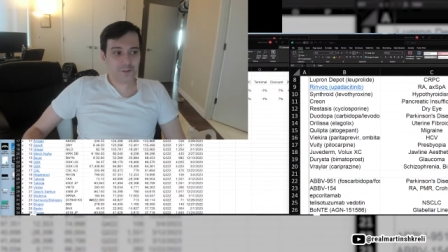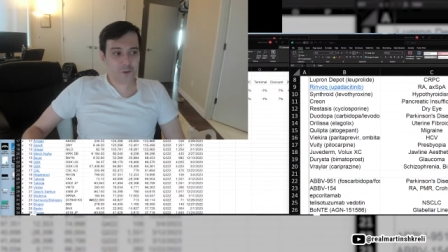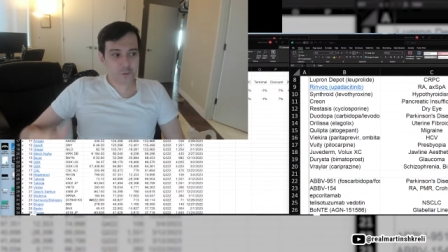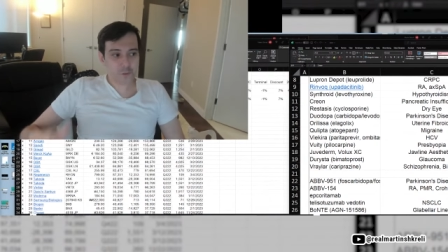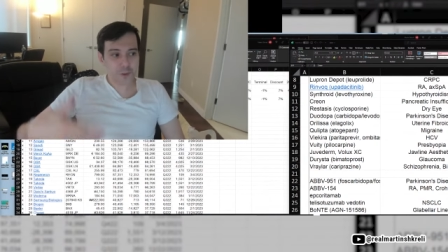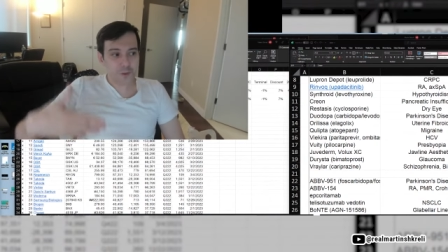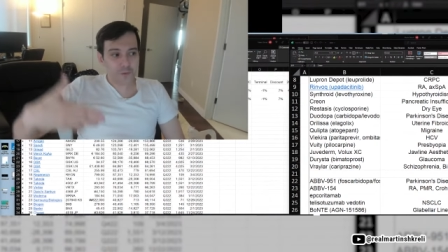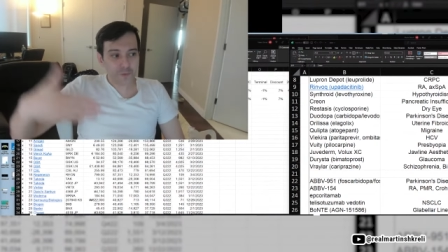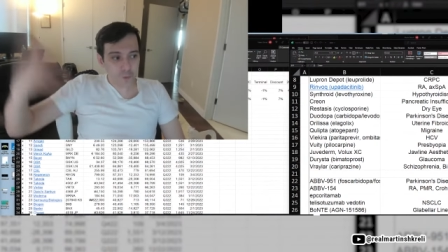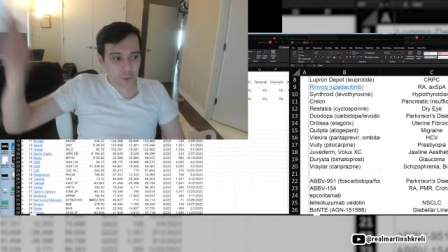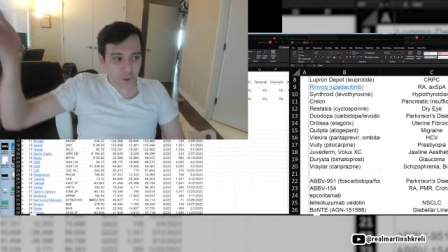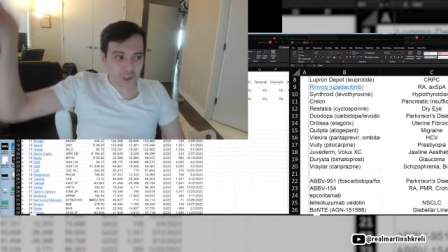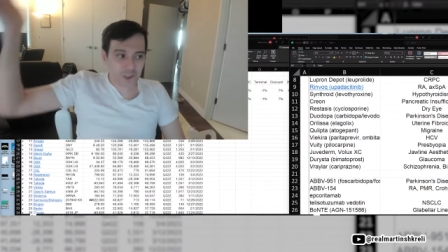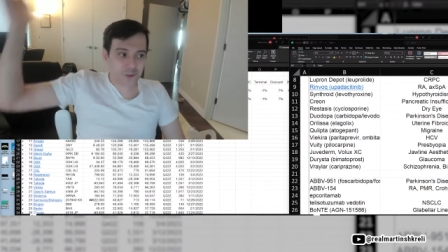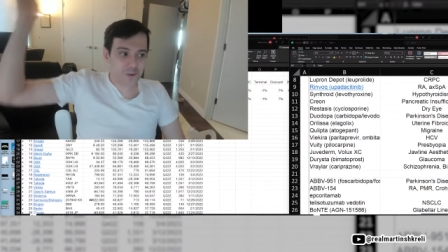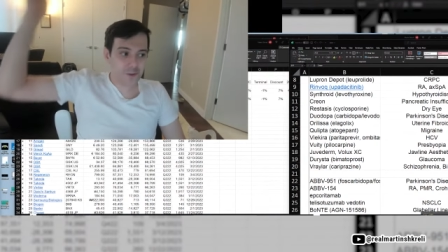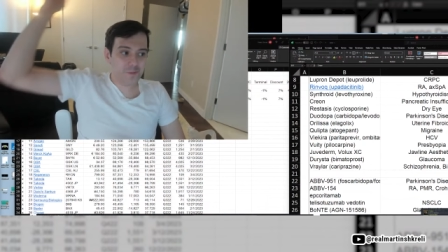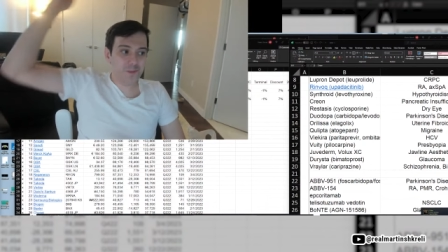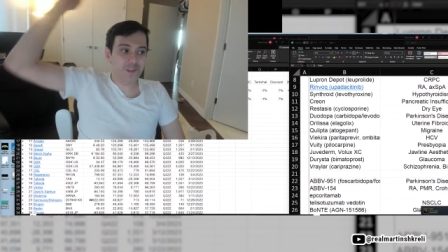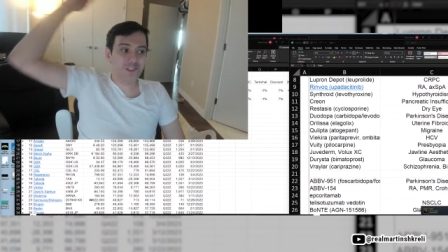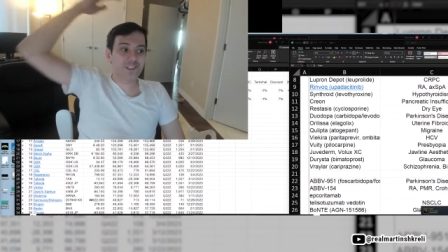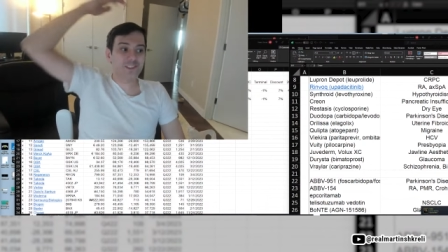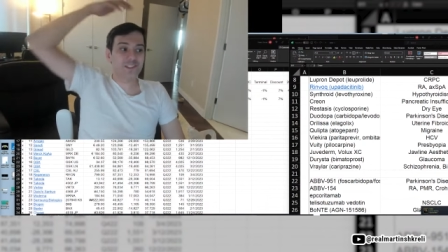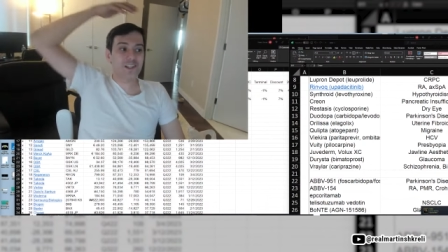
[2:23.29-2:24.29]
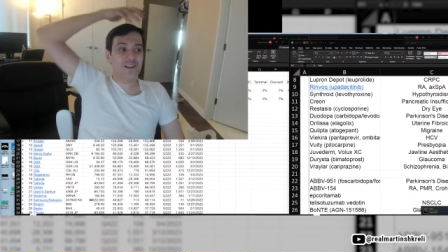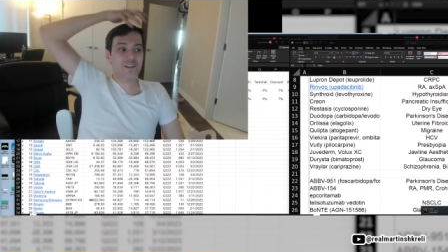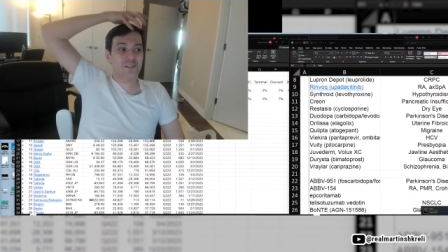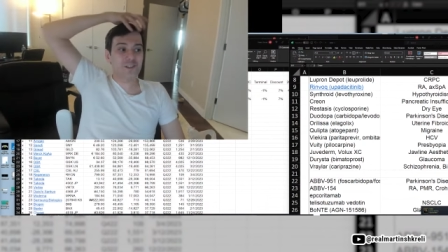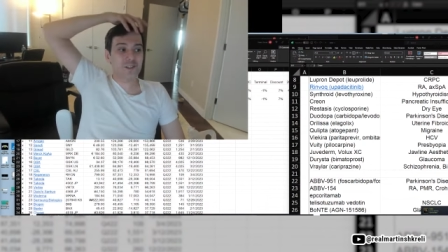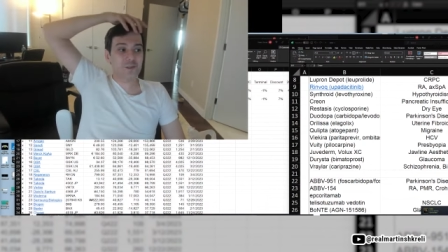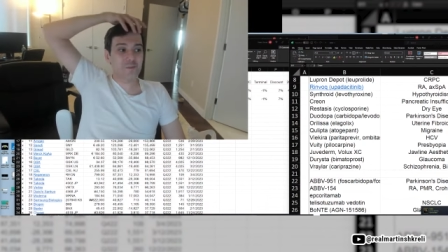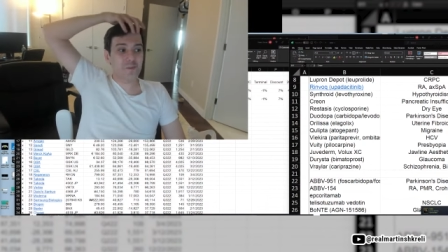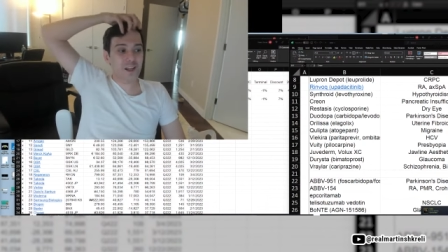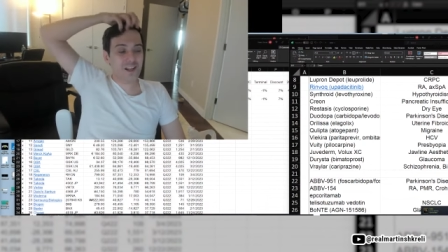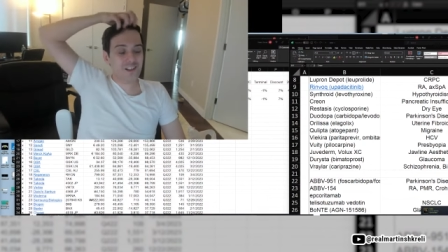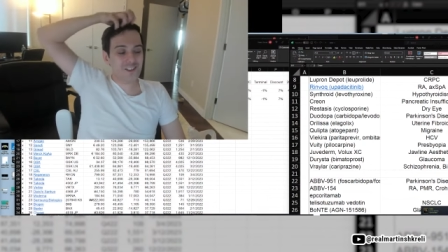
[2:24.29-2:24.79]
three, four hundred million
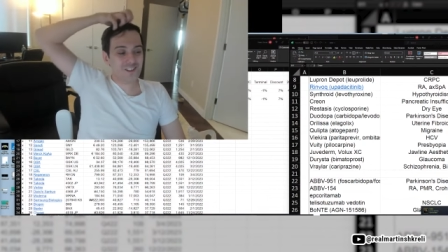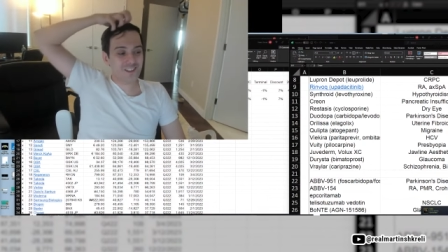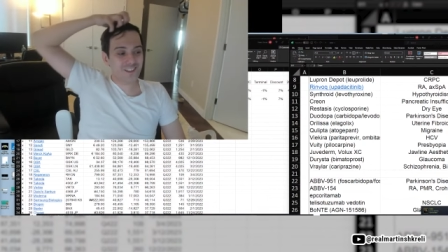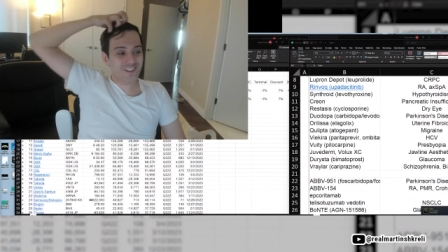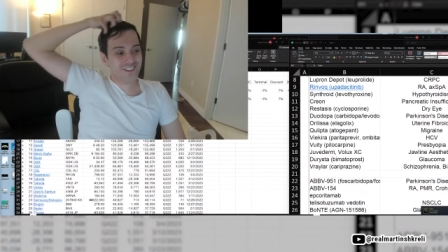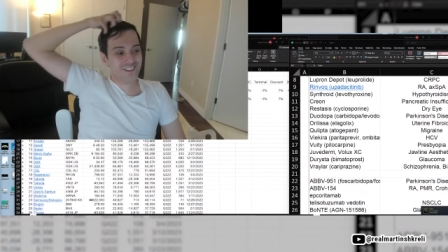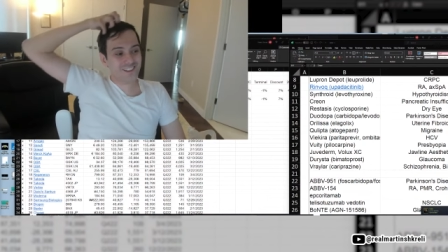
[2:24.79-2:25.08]
dollars a patient.